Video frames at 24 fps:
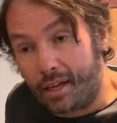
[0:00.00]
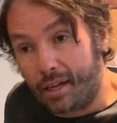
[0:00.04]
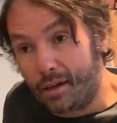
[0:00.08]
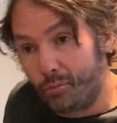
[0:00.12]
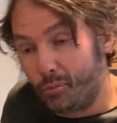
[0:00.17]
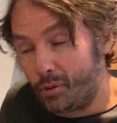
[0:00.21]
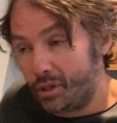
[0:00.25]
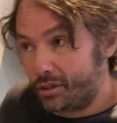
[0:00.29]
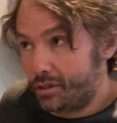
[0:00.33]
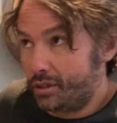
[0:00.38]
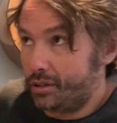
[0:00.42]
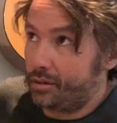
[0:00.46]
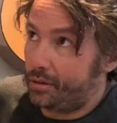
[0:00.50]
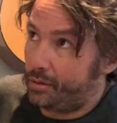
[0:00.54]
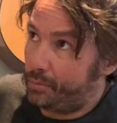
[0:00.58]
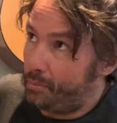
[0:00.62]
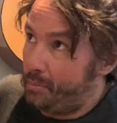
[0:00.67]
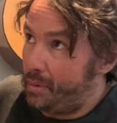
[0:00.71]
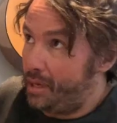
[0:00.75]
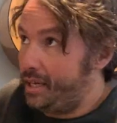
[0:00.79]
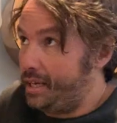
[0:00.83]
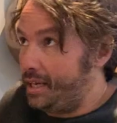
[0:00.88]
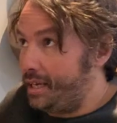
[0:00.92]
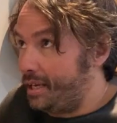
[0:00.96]
which is
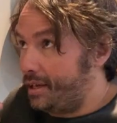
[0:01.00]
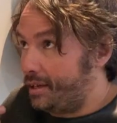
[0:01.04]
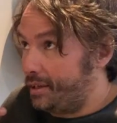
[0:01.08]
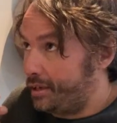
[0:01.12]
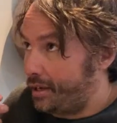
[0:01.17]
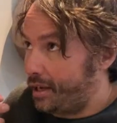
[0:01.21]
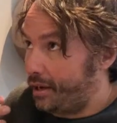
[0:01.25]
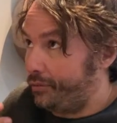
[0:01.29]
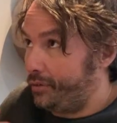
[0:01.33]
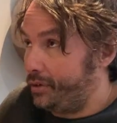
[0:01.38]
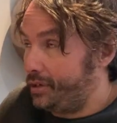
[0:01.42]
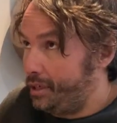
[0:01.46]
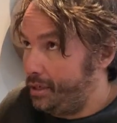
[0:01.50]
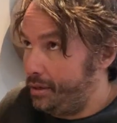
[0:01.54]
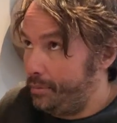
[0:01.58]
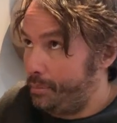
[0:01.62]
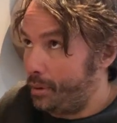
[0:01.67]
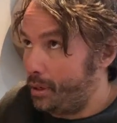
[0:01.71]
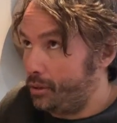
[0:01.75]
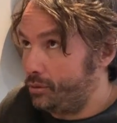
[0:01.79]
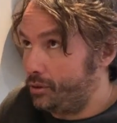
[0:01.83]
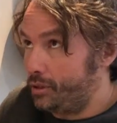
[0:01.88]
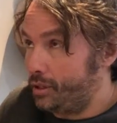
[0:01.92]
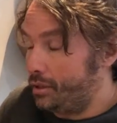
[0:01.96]
me covered in
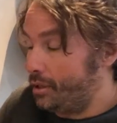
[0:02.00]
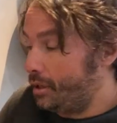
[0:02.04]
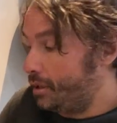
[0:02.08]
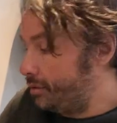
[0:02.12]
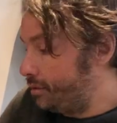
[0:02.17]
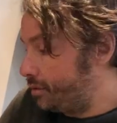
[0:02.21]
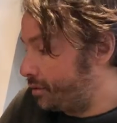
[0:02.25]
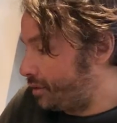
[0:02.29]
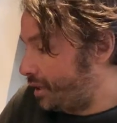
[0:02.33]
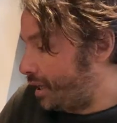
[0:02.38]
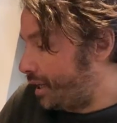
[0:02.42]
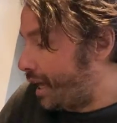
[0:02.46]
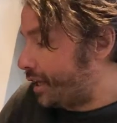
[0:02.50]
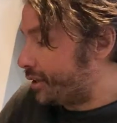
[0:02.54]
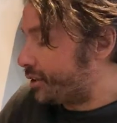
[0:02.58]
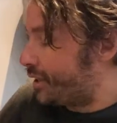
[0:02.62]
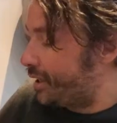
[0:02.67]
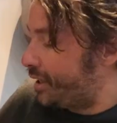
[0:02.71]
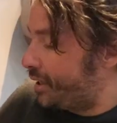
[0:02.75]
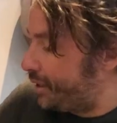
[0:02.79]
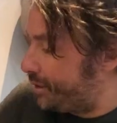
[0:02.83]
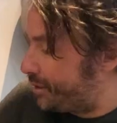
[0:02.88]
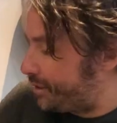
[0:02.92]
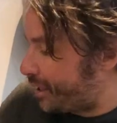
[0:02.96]
Post-it notes. And
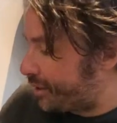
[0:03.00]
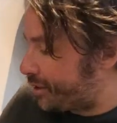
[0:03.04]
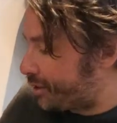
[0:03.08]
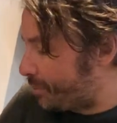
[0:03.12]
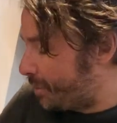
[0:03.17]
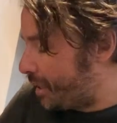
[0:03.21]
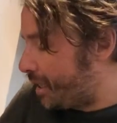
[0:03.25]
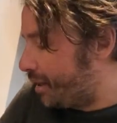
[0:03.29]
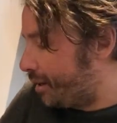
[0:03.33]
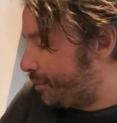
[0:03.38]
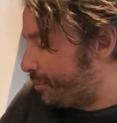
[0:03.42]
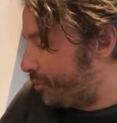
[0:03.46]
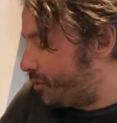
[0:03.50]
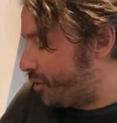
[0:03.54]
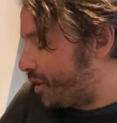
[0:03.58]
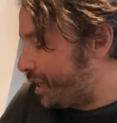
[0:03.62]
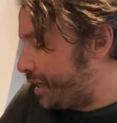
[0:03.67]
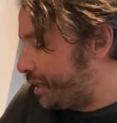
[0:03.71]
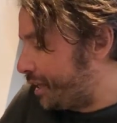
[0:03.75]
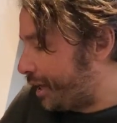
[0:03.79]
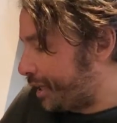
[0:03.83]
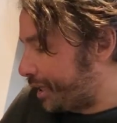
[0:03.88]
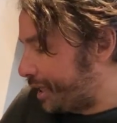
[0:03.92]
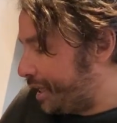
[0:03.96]
actually, he said to me, I'm
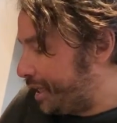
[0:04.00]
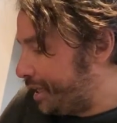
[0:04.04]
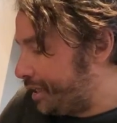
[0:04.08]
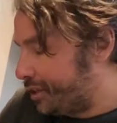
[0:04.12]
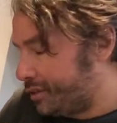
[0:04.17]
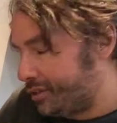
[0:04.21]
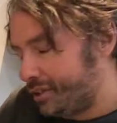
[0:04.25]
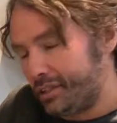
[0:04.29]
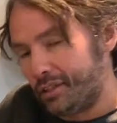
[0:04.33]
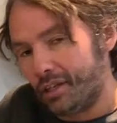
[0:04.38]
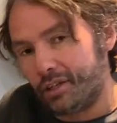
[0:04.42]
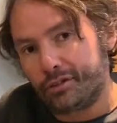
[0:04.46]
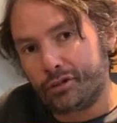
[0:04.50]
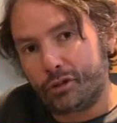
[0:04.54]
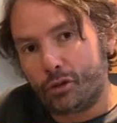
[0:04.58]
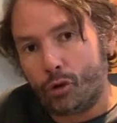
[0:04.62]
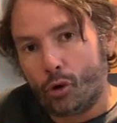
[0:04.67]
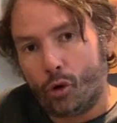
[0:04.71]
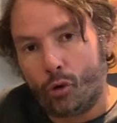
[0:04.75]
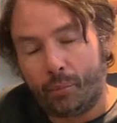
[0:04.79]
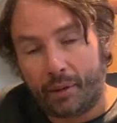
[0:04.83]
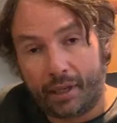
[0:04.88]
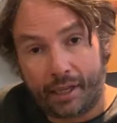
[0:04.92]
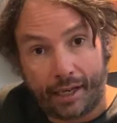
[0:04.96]
really lucky because he doesn't
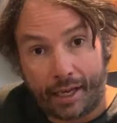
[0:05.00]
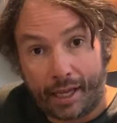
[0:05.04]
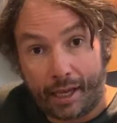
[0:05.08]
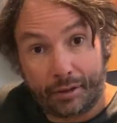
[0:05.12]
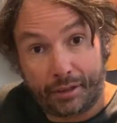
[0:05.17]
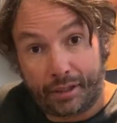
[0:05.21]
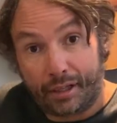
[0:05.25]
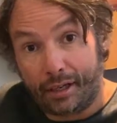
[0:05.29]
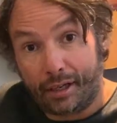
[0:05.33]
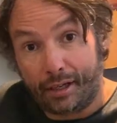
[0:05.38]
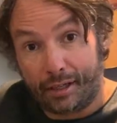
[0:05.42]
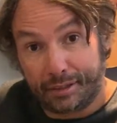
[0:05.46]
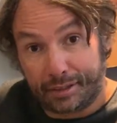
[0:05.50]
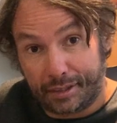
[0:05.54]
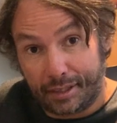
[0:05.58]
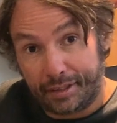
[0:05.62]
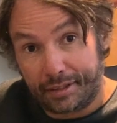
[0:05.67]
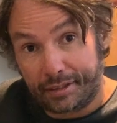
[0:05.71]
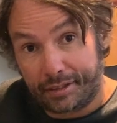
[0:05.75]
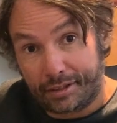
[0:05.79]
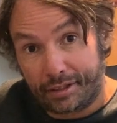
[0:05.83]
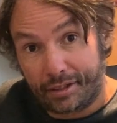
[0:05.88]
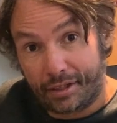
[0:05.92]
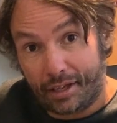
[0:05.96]
normally allow the
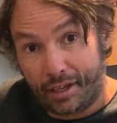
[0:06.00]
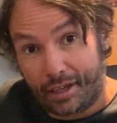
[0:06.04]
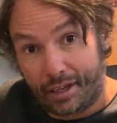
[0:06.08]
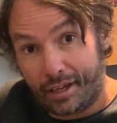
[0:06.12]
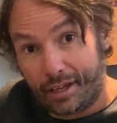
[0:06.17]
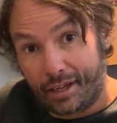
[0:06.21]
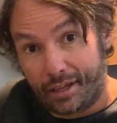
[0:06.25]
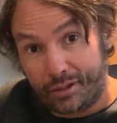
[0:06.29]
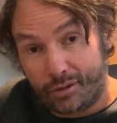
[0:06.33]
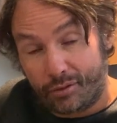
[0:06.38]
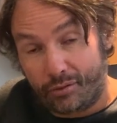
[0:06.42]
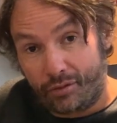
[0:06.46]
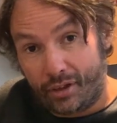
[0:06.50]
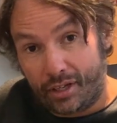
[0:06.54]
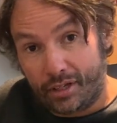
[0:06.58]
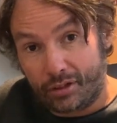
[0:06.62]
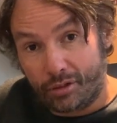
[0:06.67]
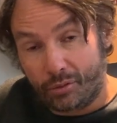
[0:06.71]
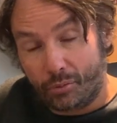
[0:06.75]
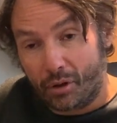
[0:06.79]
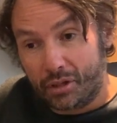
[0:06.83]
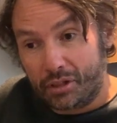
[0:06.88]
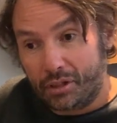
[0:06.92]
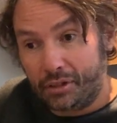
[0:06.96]
artist to feature.
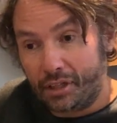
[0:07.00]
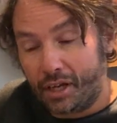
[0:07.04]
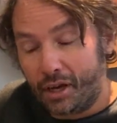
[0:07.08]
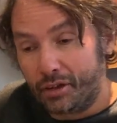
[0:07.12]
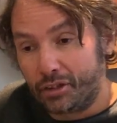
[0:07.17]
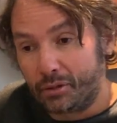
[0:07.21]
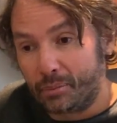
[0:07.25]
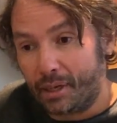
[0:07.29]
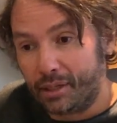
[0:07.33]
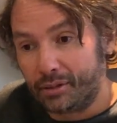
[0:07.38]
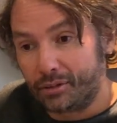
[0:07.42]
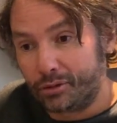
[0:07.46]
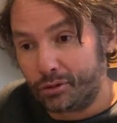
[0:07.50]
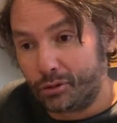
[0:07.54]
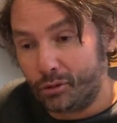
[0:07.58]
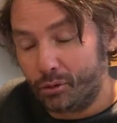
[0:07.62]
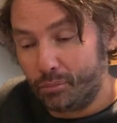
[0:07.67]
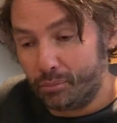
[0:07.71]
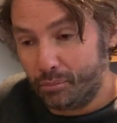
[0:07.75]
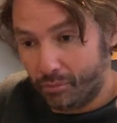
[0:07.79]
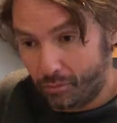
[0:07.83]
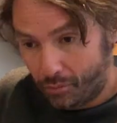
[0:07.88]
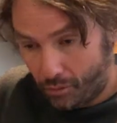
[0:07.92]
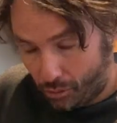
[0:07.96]
What you'll notice about
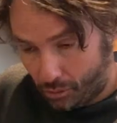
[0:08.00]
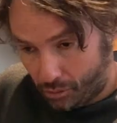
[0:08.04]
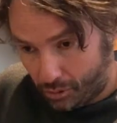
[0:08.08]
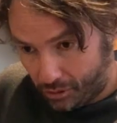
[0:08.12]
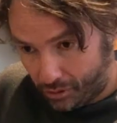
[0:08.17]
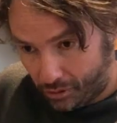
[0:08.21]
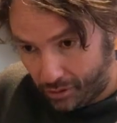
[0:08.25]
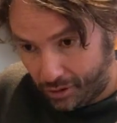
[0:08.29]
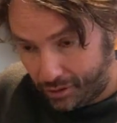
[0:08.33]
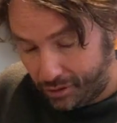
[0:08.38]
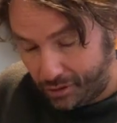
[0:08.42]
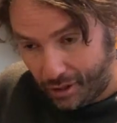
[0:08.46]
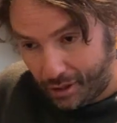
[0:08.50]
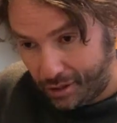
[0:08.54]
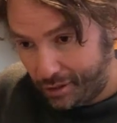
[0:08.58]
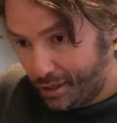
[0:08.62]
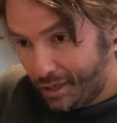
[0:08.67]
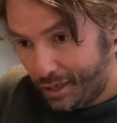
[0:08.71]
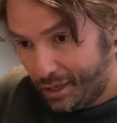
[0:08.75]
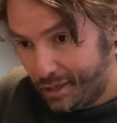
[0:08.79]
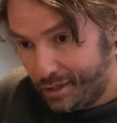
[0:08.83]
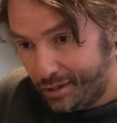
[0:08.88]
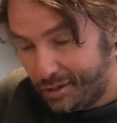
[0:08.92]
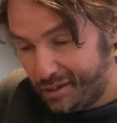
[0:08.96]
Storm Thorson is that
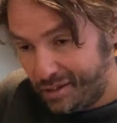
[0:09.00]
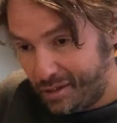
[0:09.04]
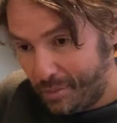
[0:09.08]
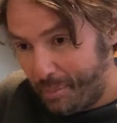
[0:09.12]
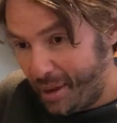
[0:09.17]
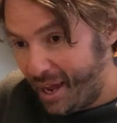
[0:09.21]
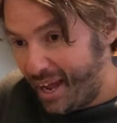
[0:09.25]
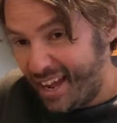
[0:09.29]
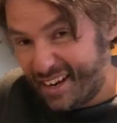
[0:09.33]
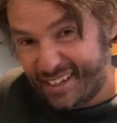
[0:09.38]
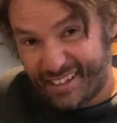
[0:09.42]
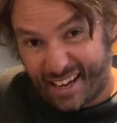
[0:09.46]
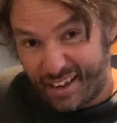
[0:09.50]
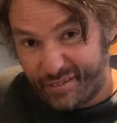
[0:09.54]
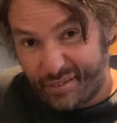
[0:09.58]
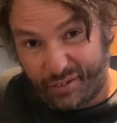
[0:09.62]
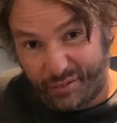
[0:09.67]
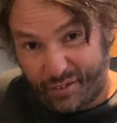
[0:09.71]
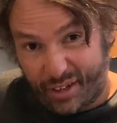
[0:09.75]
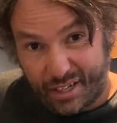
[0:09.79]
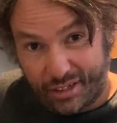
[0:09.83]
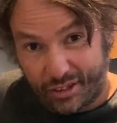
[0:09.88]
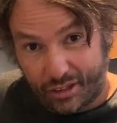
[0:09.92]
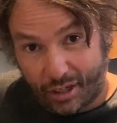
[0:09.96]
the band never
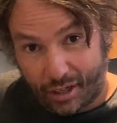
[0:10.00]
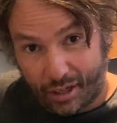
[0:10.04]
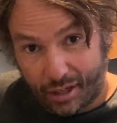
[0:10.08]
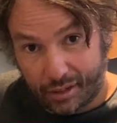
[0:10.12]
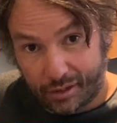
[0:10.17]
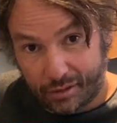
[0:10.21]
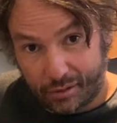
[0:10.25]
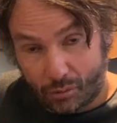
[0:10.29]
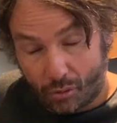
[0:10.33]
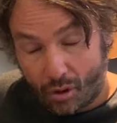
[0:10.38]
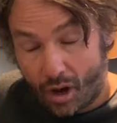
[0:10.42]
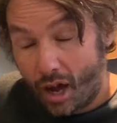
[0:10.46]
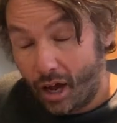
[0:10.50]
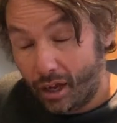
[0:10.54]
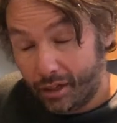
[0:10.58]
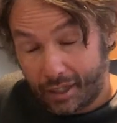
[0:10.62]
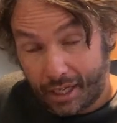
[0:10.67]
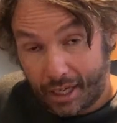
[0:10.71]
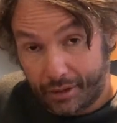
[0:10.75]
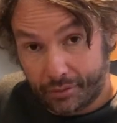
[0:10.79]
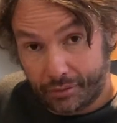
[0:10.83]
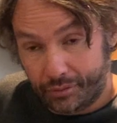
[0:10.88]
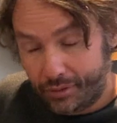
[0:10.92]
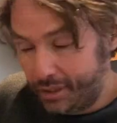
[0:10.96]
feature, or hardly
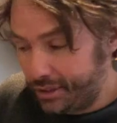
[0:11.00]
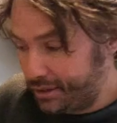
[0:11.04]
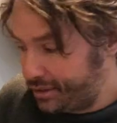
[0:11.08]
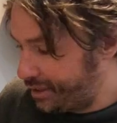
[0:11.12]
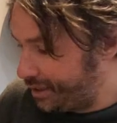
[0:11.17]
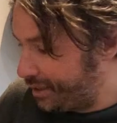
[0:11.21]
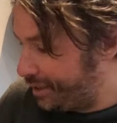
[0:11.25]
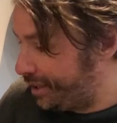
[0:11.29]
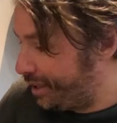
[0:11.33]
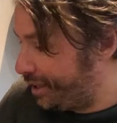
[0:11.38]
ever feature.